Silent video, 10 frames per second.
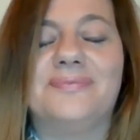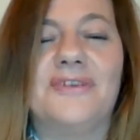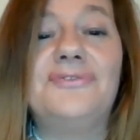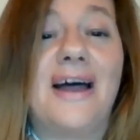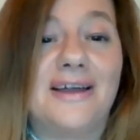
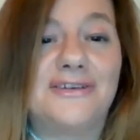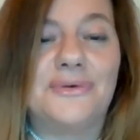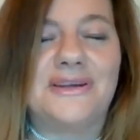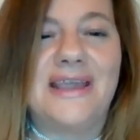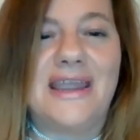fun or
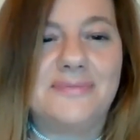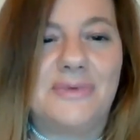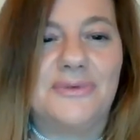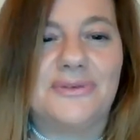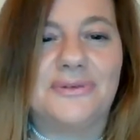a game
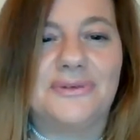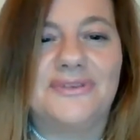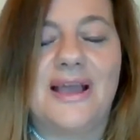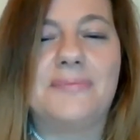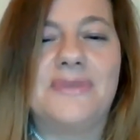or
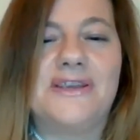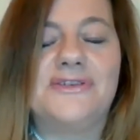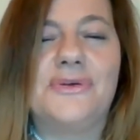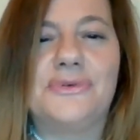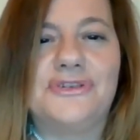something
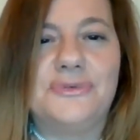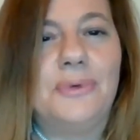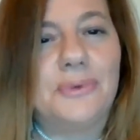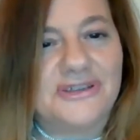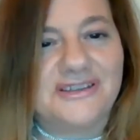not
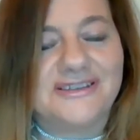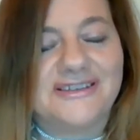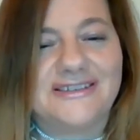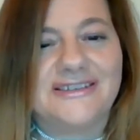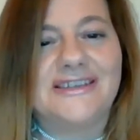important
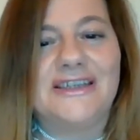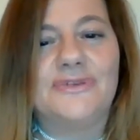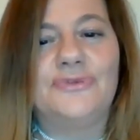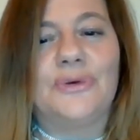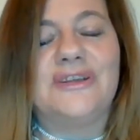
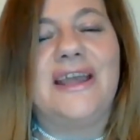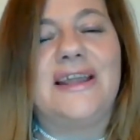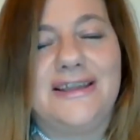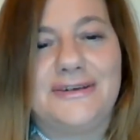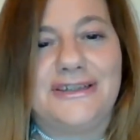for their
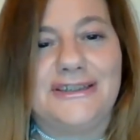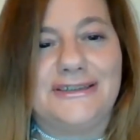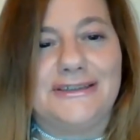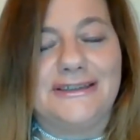learning.